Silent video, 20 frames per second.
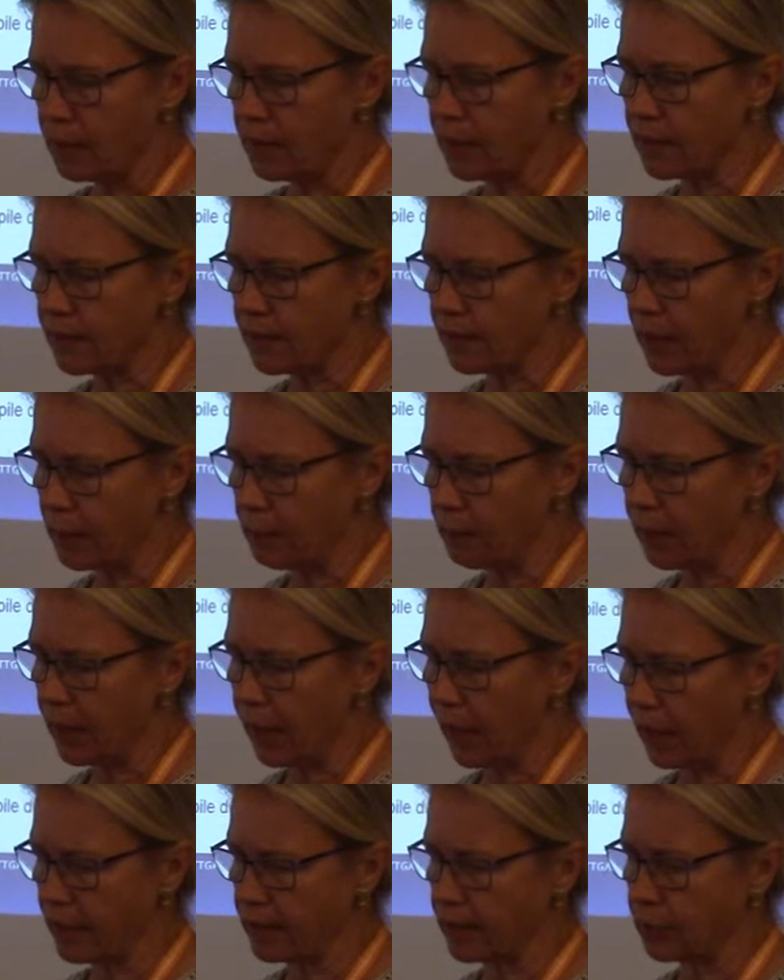This
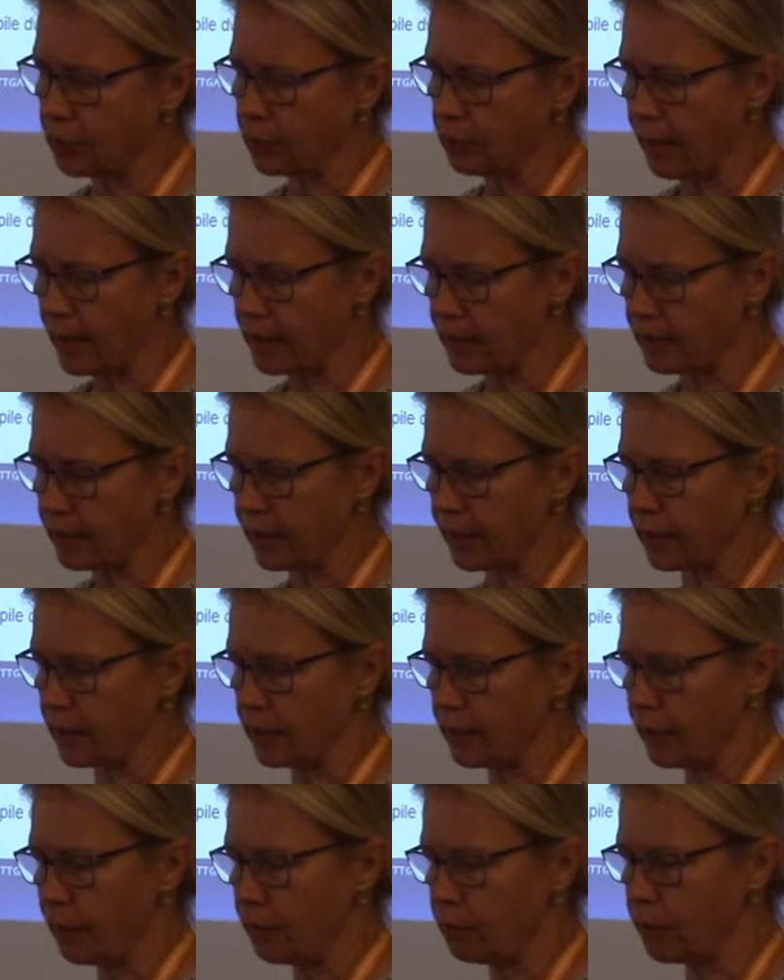implies a drastic
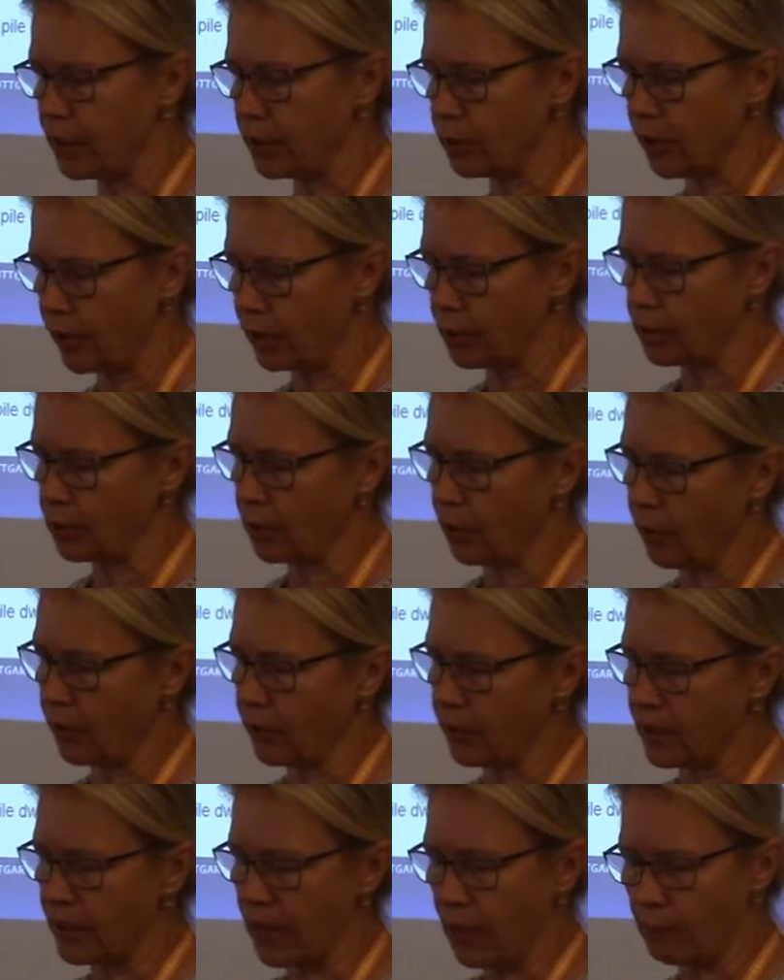reduction
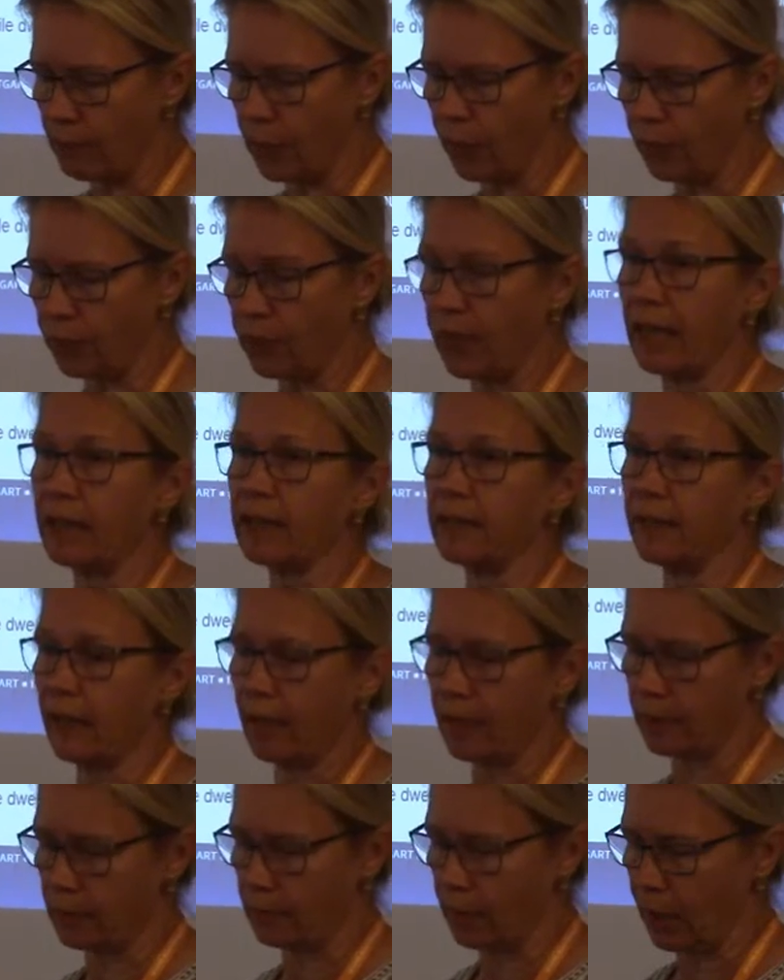of the number of
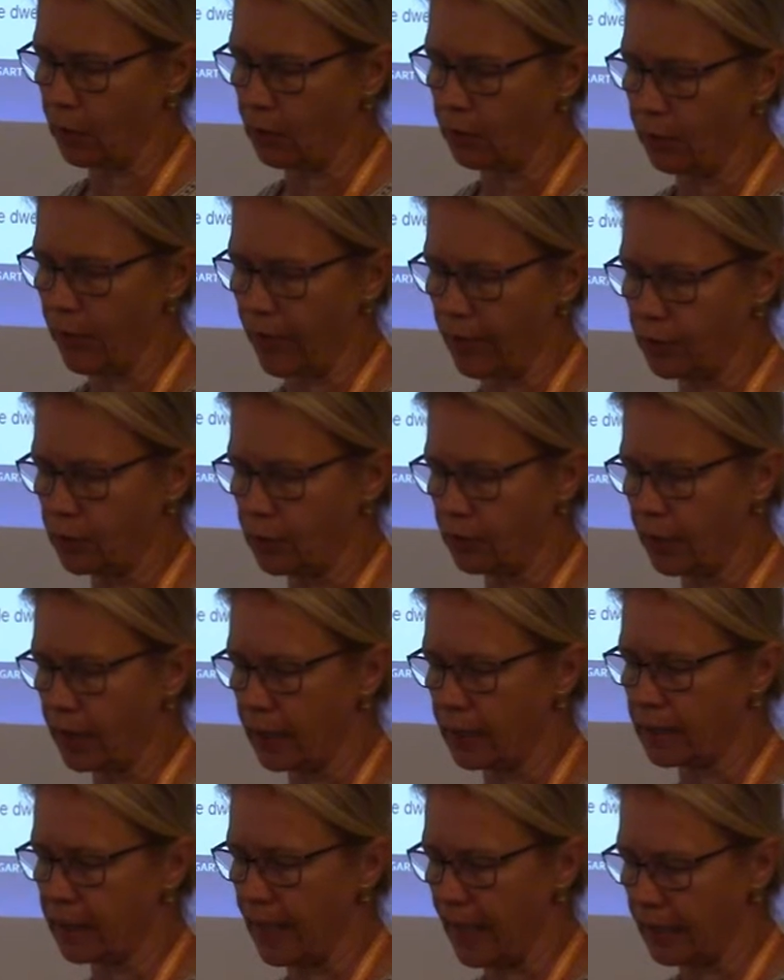textiles
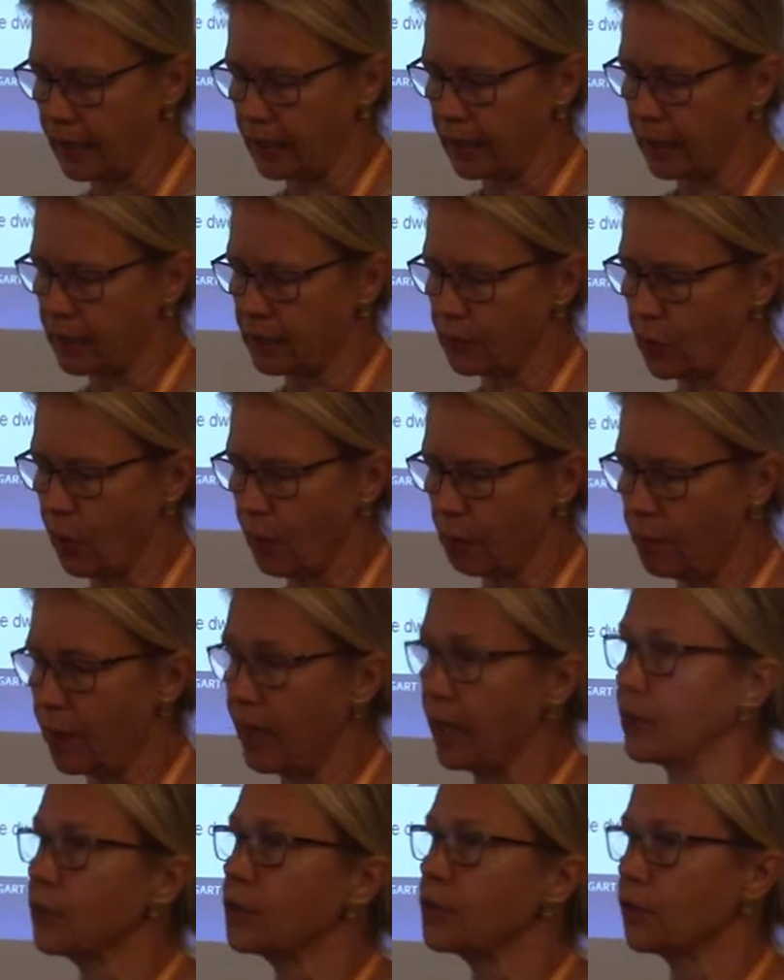manufacturing techniques
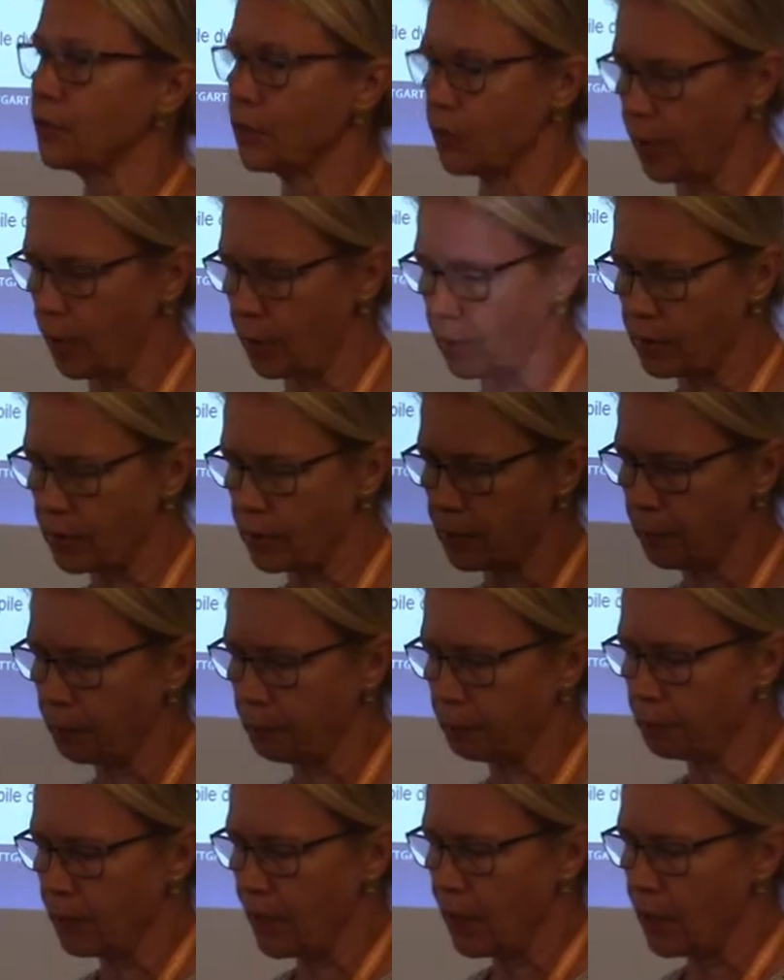compared to
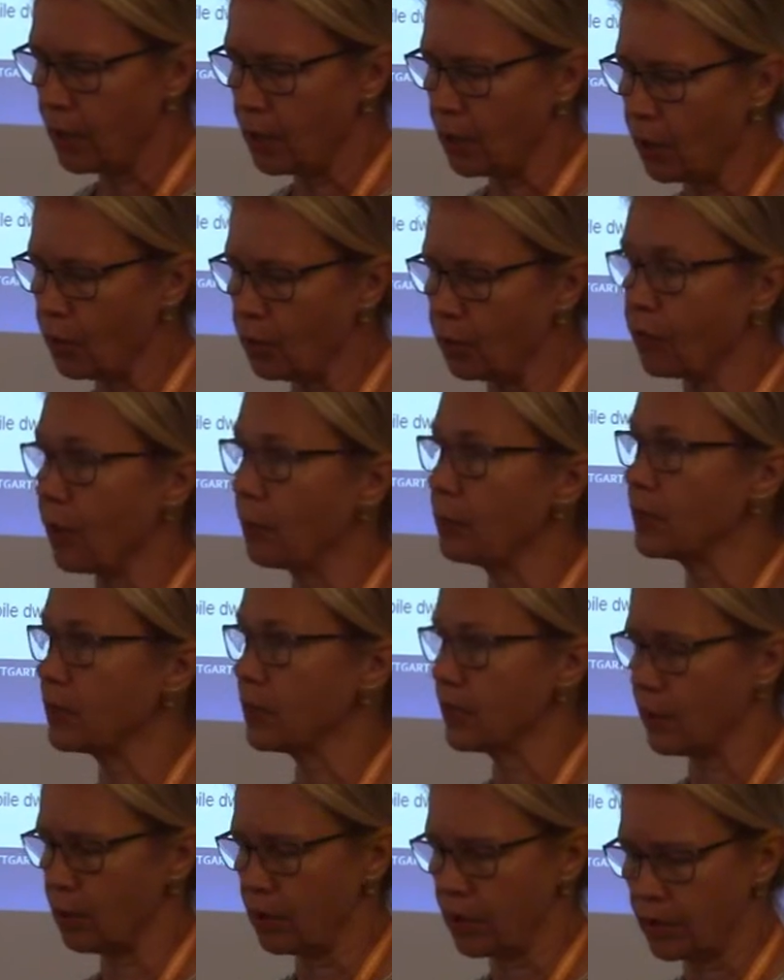those known from the
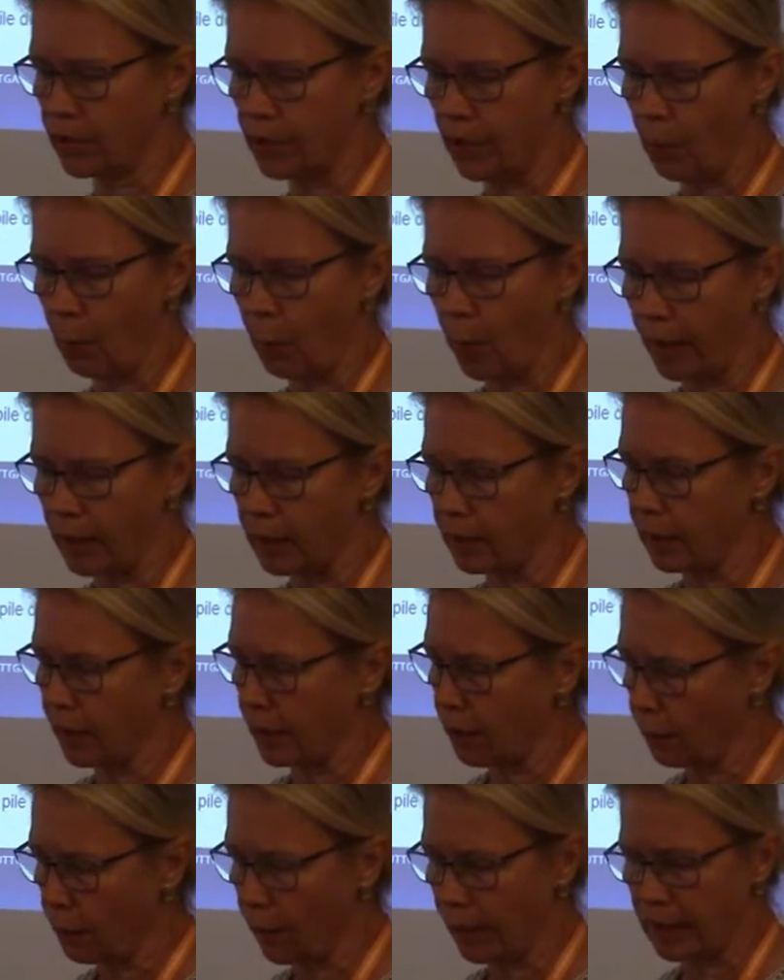Neolithic wet,
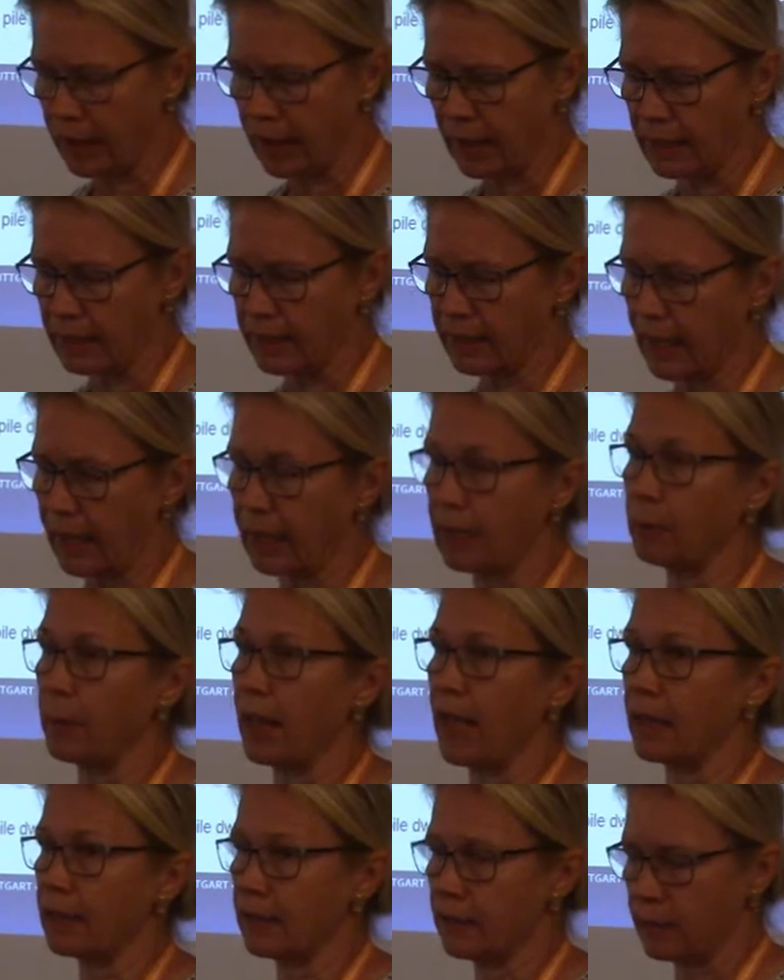wetland
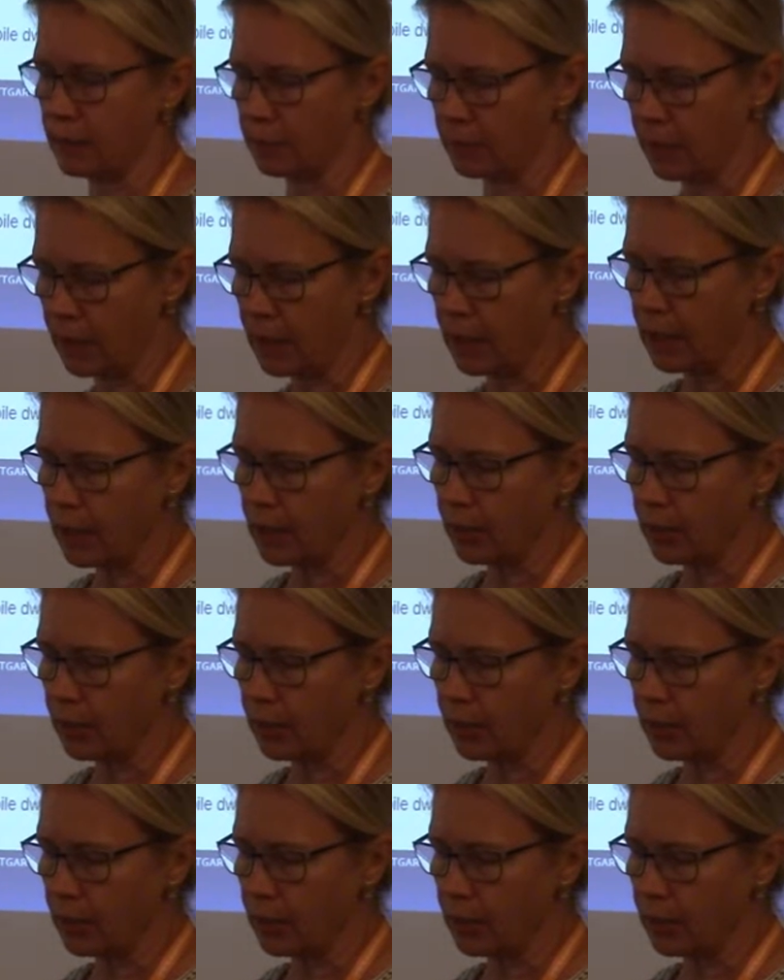settlements.